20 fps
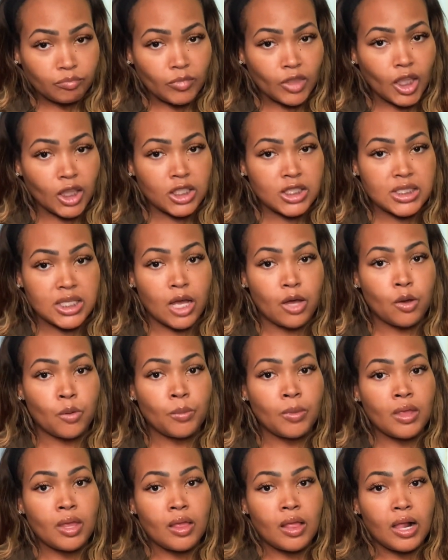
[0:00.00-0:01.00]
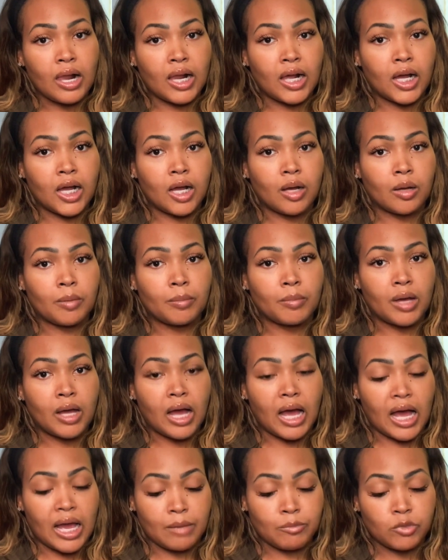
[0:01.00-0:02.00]
So
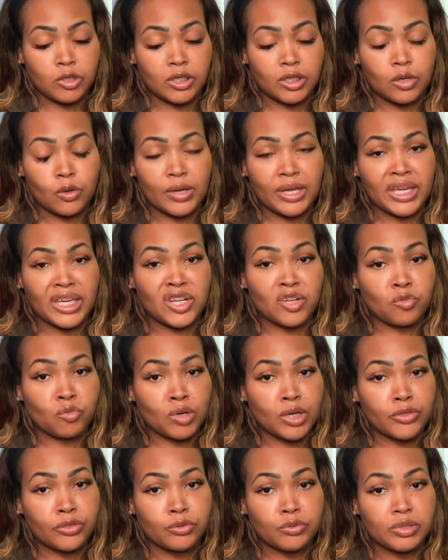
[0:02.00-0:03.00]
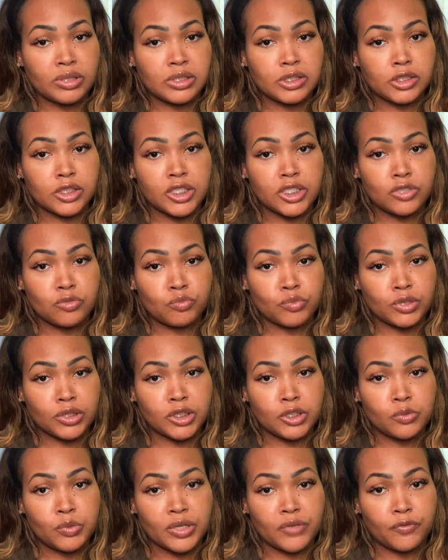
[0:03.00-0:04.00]
I'm gonna go ahead and run through this list really
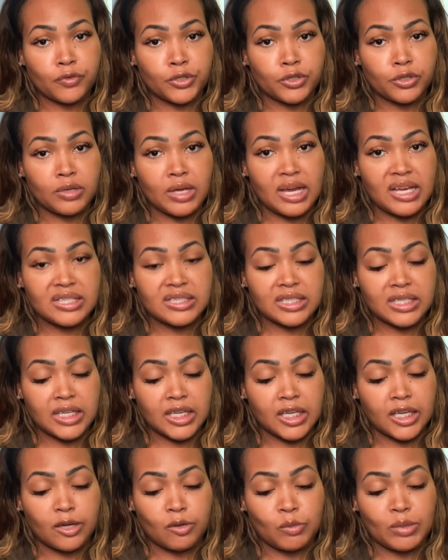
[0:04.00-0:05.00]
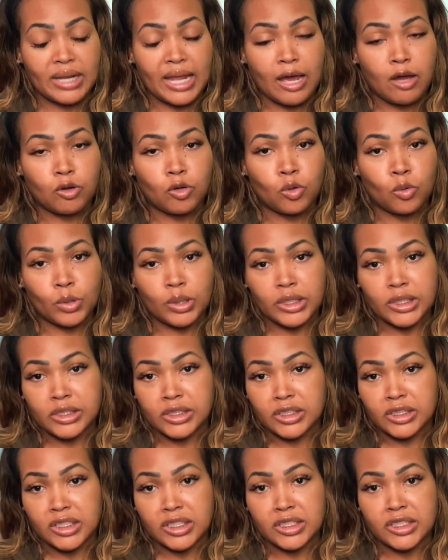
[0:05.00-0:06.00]
quick for you guys again without going into
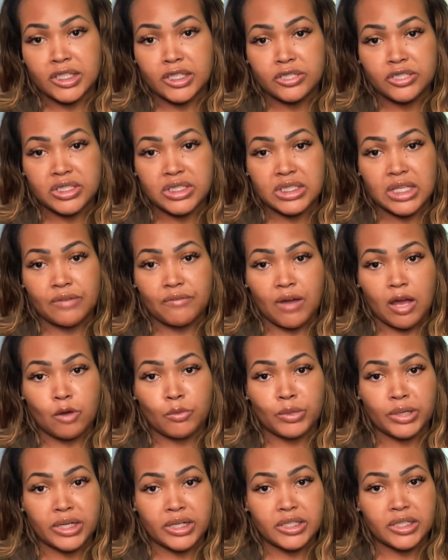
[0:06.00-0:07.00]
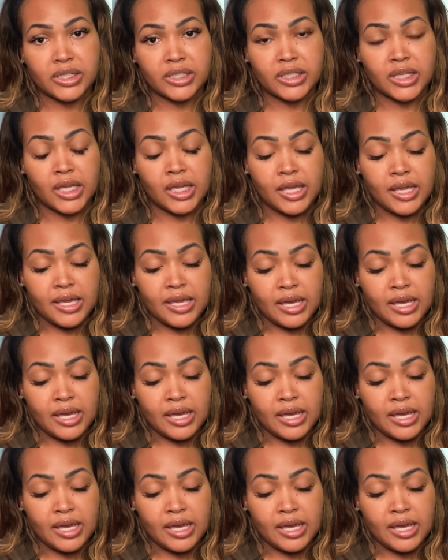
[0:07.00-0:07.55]
detail, since I've already done it.